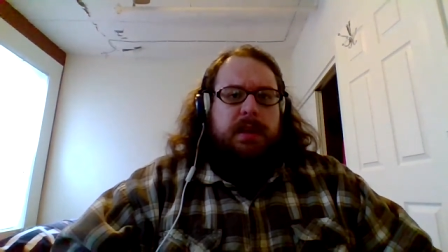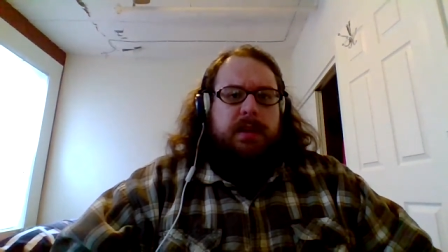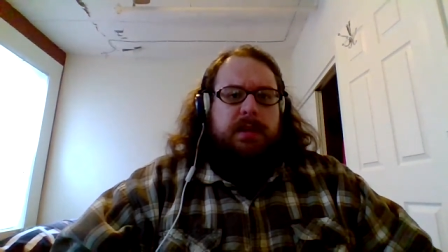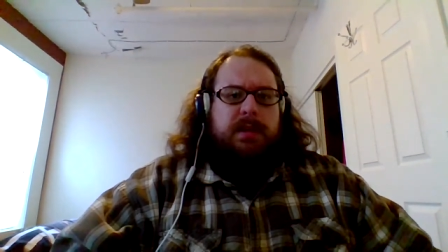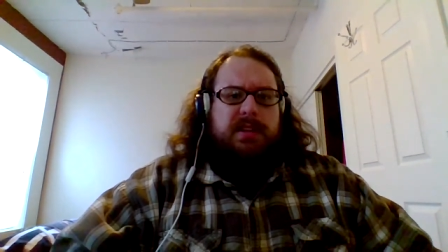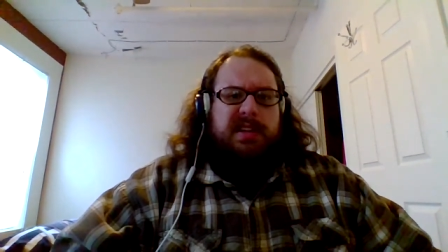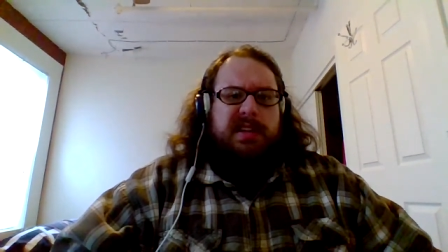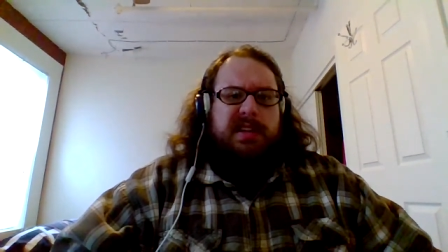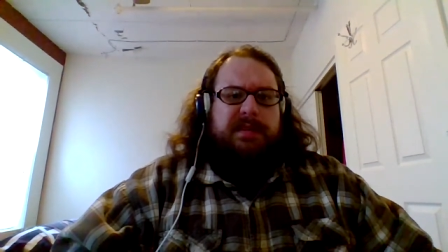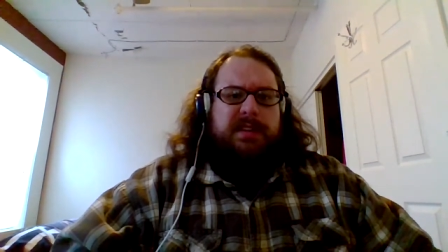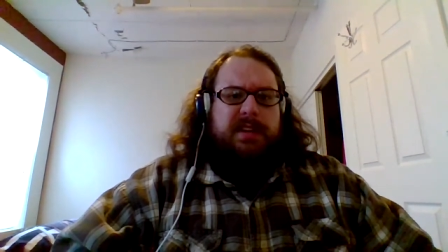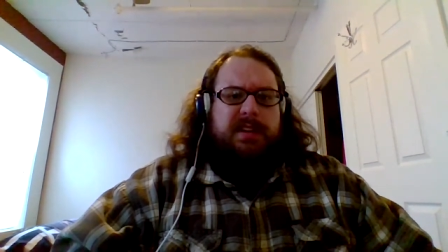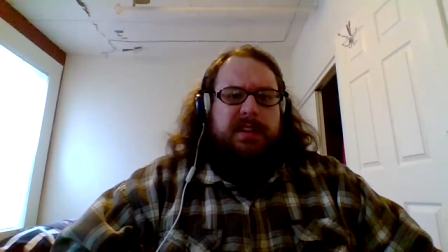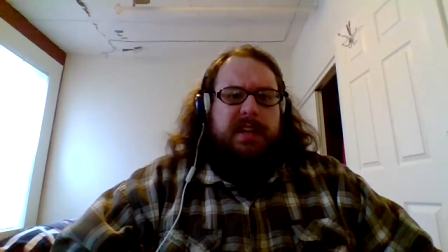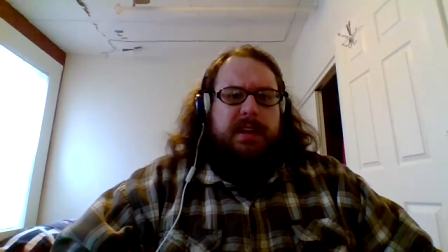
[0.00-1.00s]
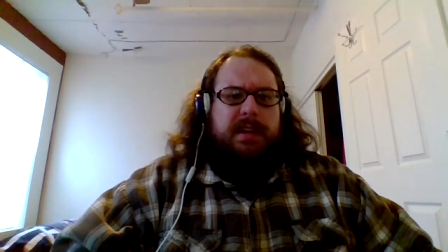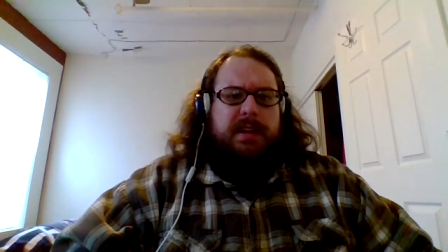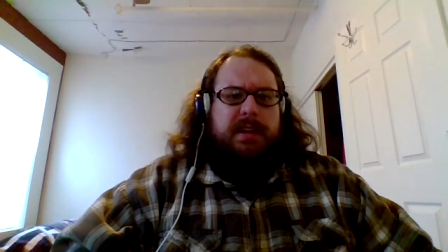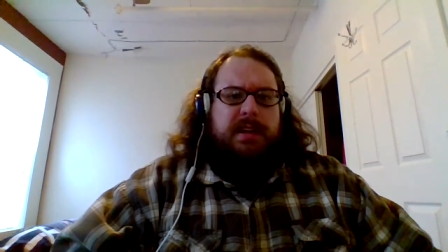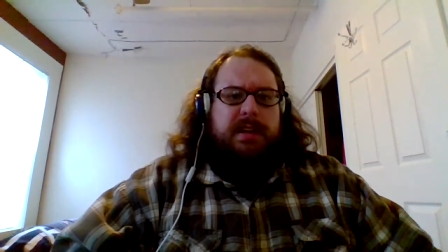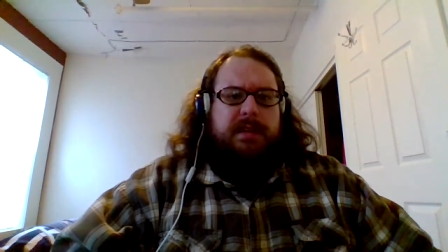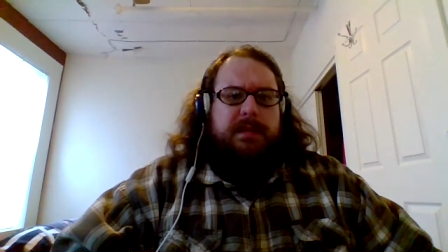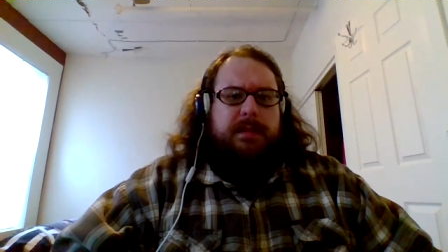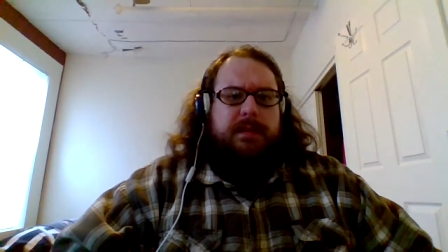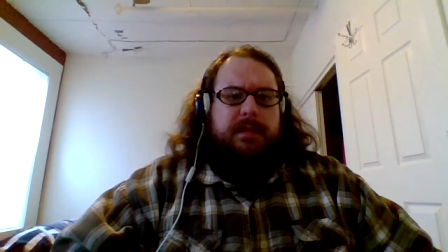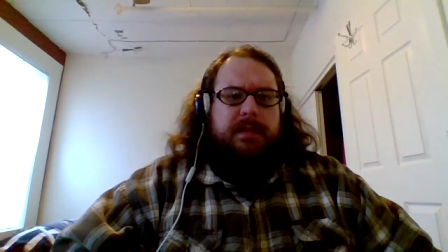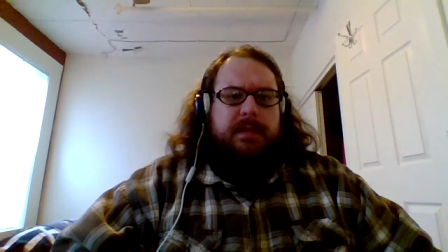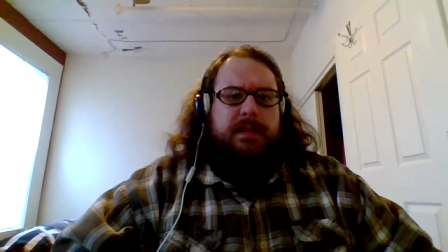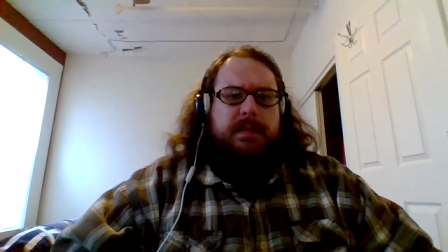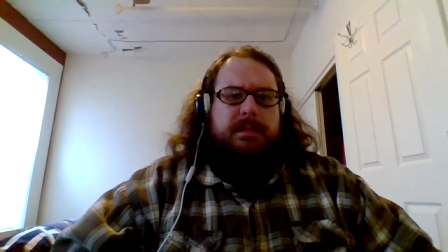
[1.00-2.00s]
which I felt kind of
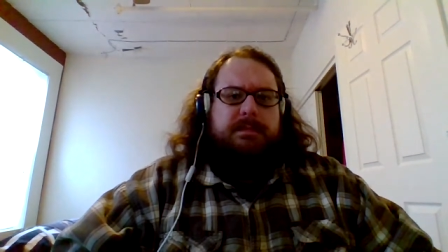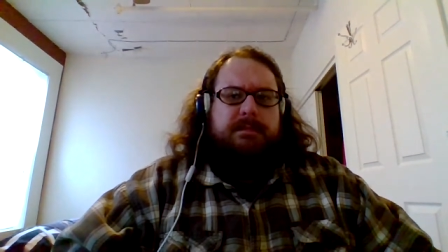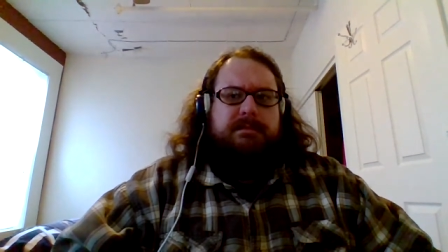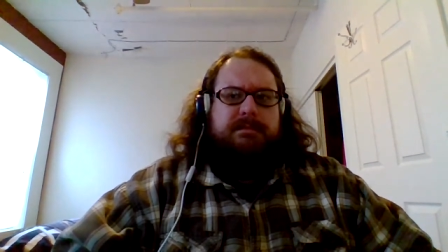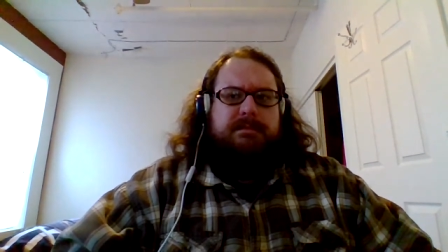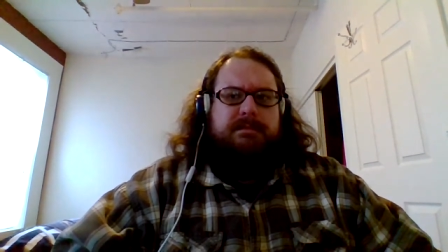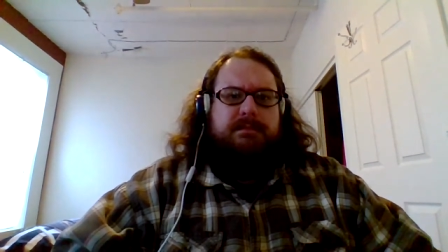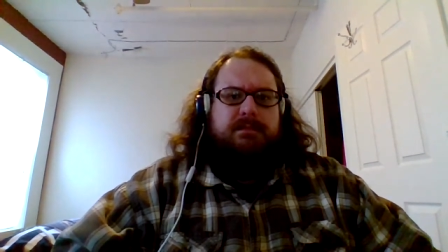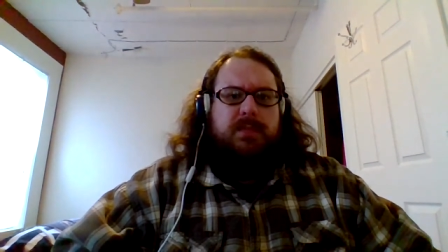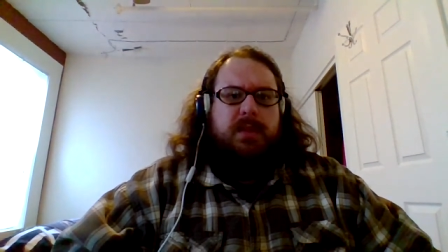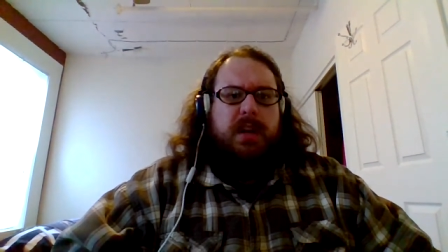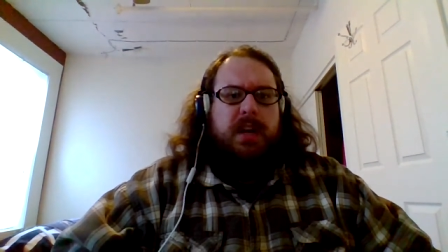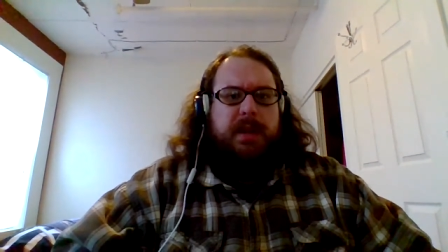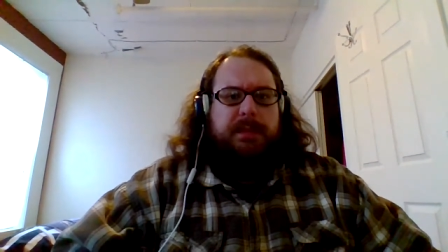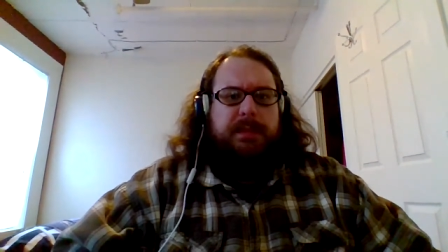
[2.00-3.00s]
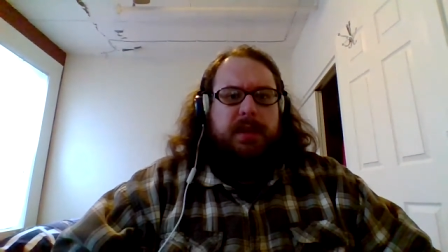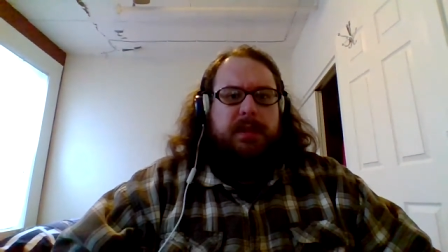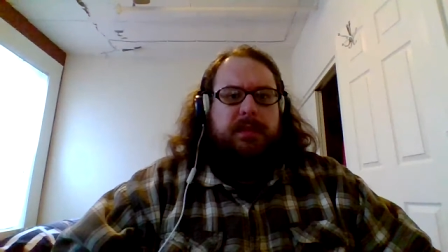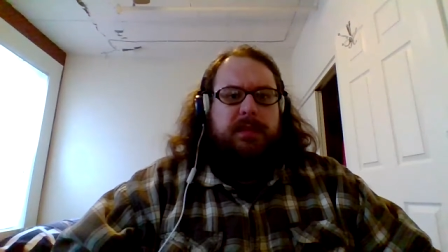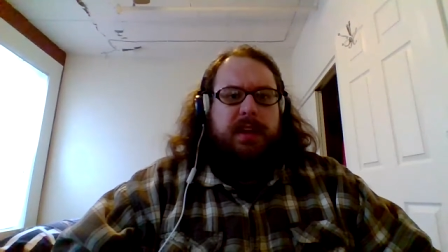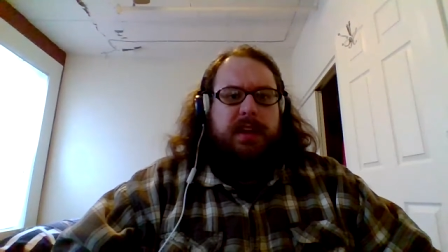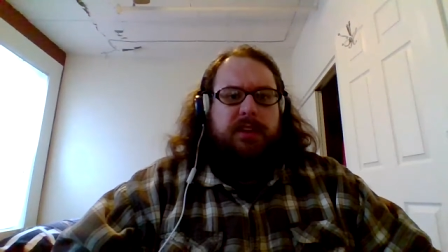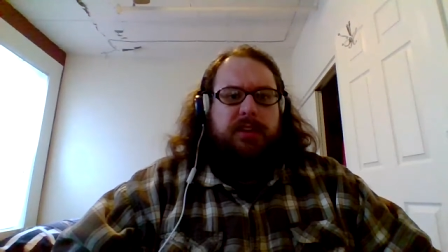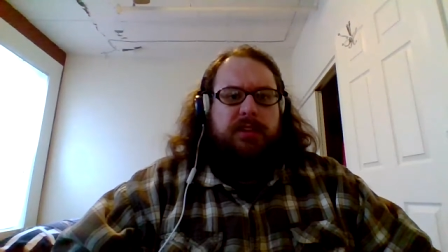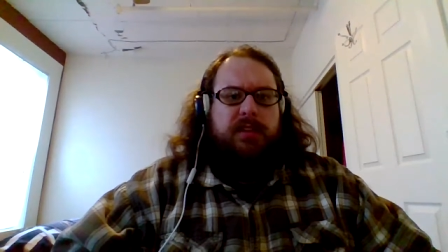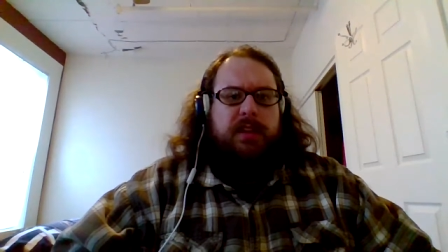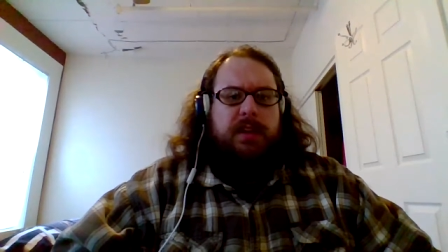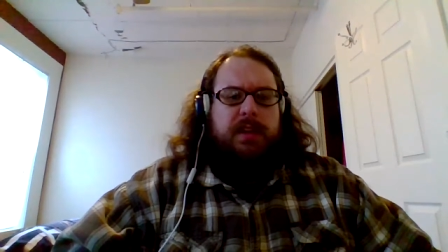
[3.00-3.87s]
robbed of, I guess.